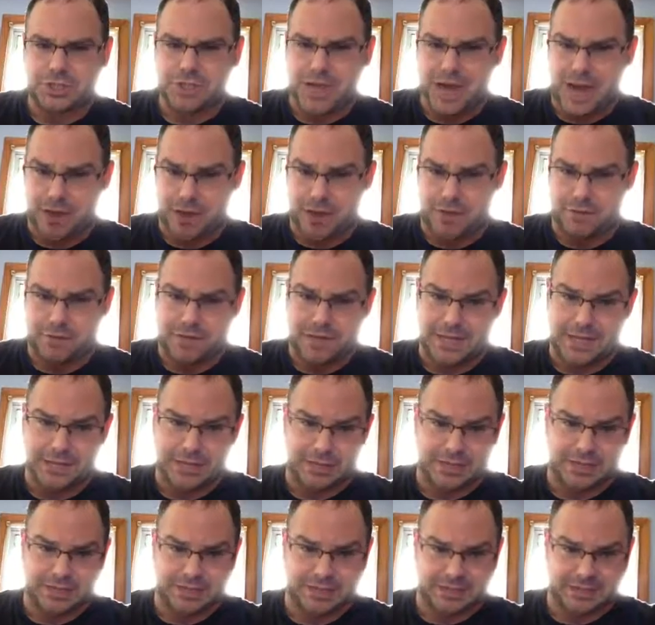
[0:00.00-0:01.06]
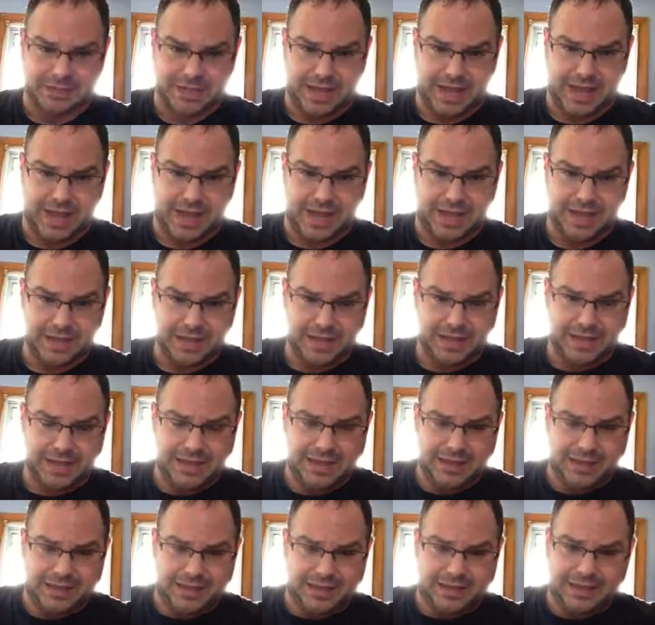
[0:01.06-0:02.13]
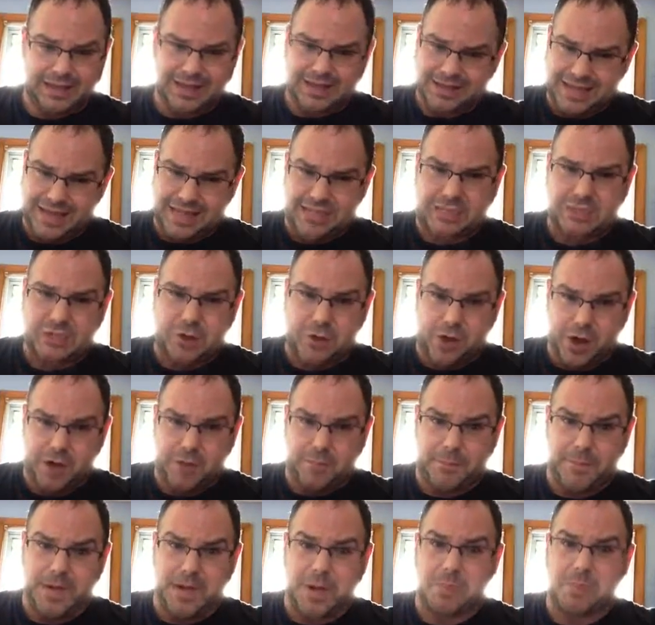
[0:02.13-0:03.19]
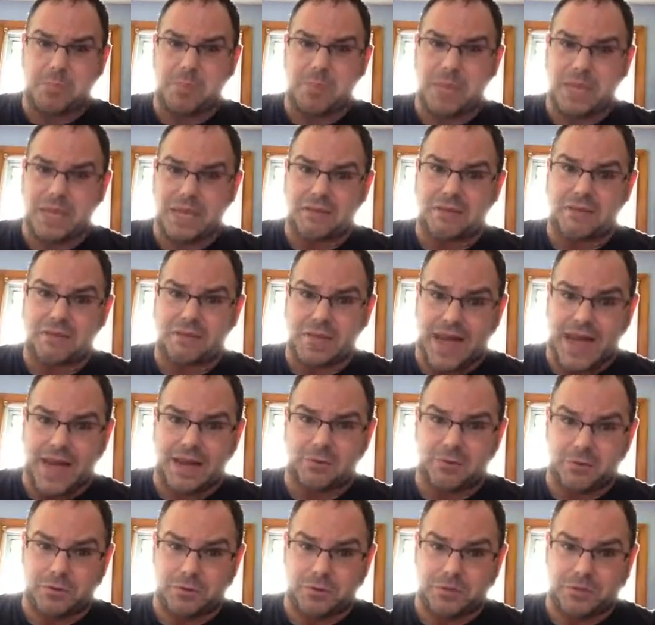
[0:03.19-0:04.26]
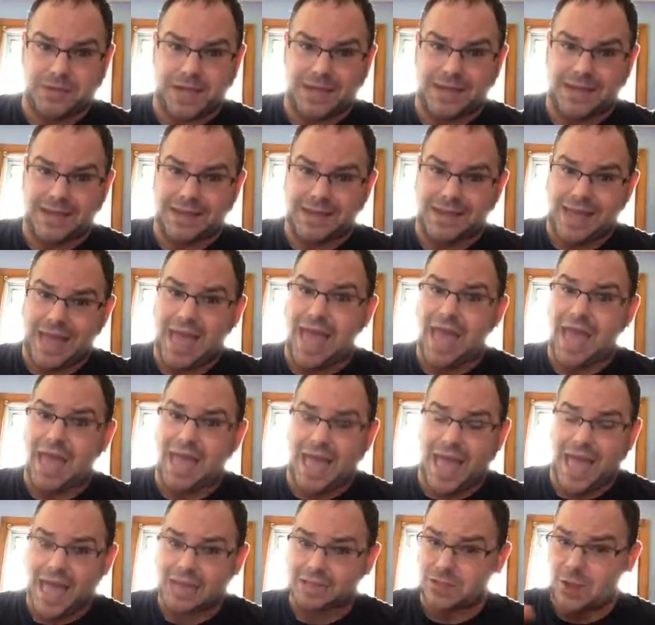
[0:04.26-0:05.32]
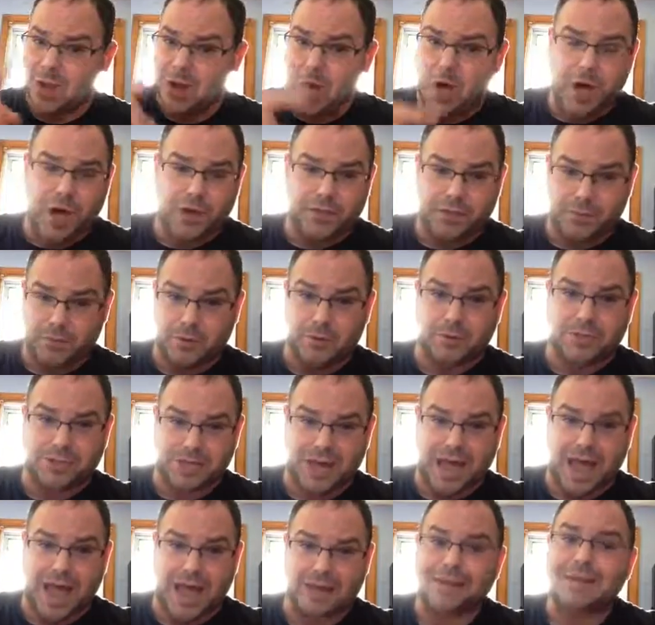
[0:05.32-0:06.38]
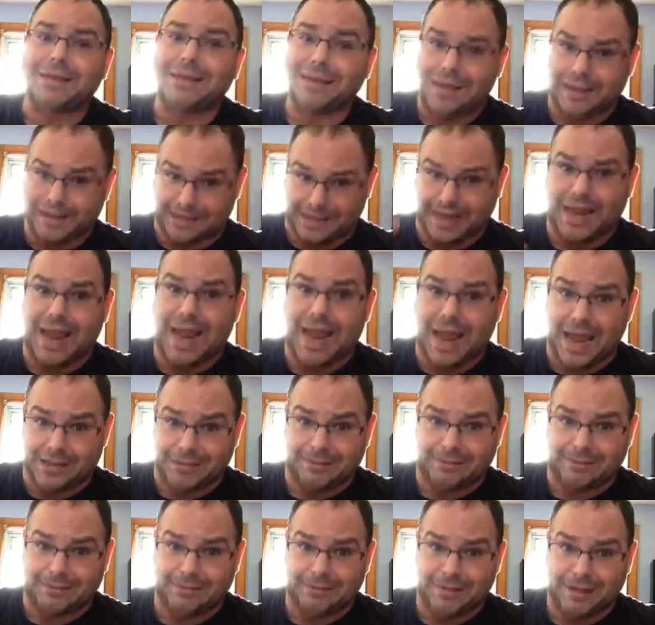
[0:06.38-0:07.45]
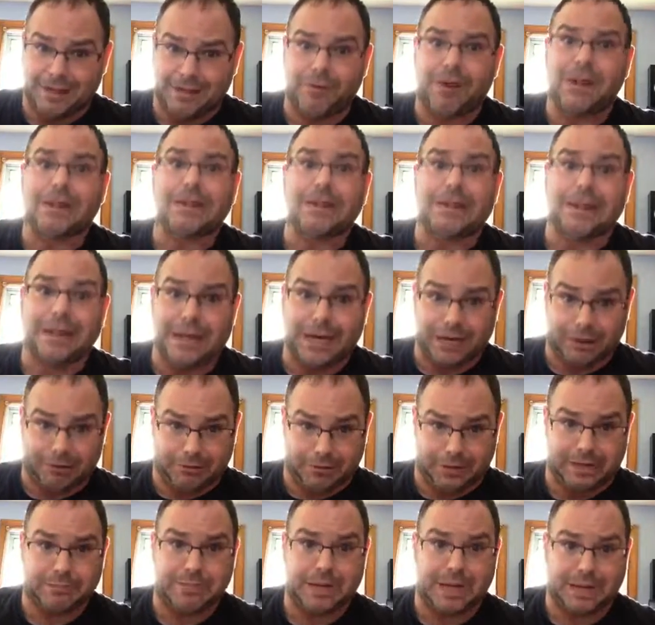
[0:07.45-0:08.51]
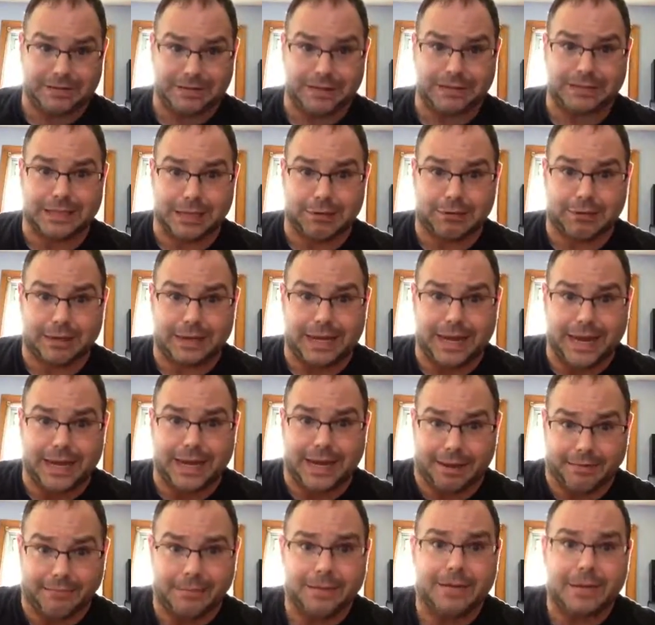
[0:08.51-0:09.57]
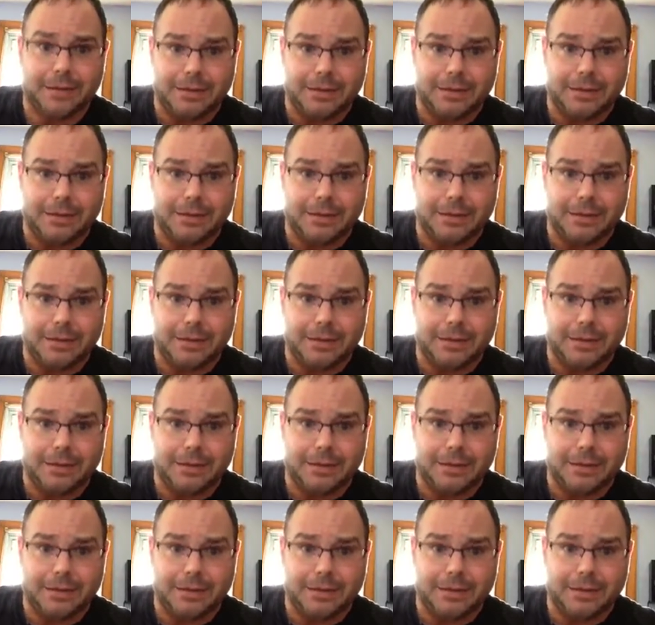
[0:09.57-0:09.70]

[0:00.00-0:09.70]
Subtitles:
Sheriff, let's just say, gets caught up in a big vat of moonshine. King has all the moonshine he can handle. Well, literally, because he's literally in it.